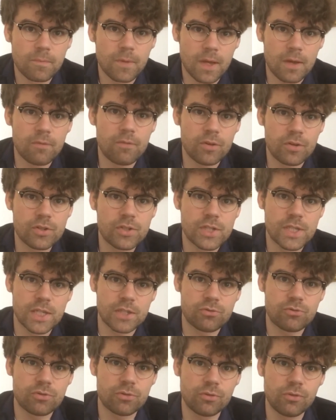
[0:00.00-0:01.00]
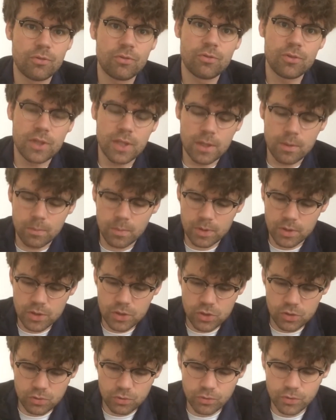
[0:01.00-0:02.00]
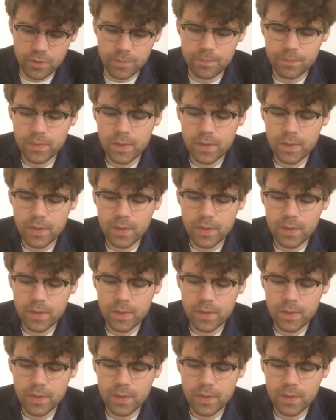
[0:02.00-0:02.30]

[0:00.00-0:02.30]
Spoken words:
a very central theme in the story.